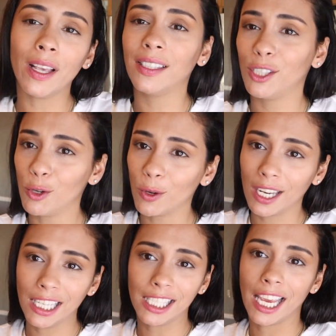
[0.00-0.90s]
ways that you
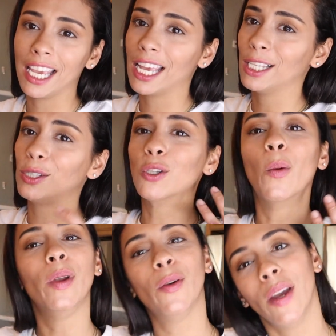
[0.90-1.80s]
can intake it, so
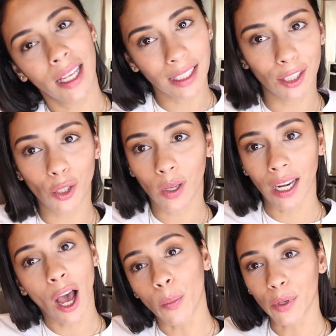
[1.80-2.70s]
many ways that you can
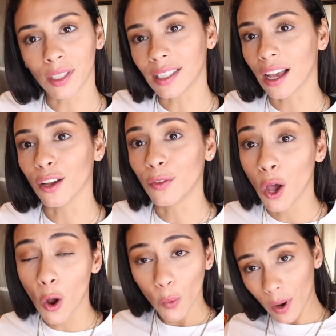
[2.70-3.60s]
help
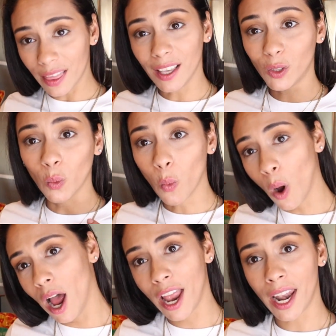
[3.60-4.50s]
yourself with this
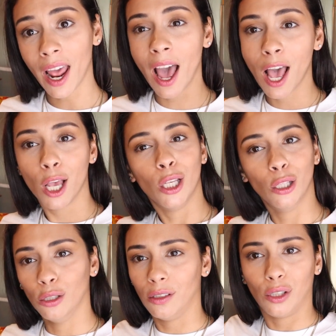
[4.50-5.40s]
one
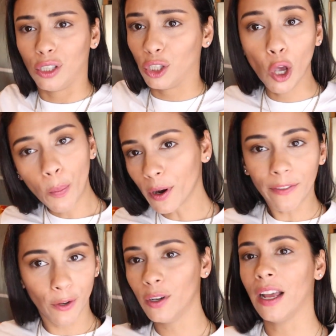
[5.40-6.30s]

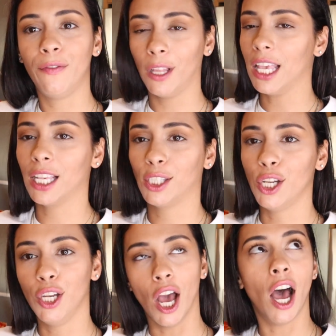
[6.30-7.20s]
superfood. I feel like is
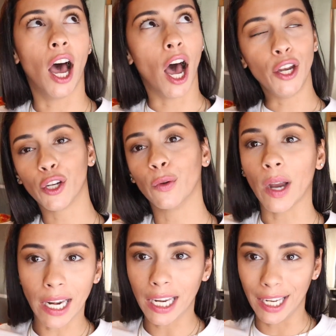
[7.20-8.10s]
an
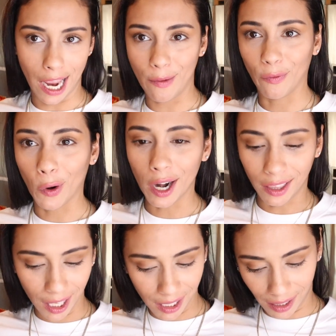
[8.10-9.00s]
underrated name for
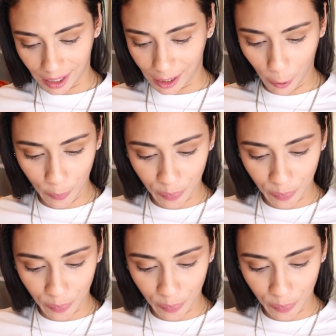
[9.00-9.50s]
it. This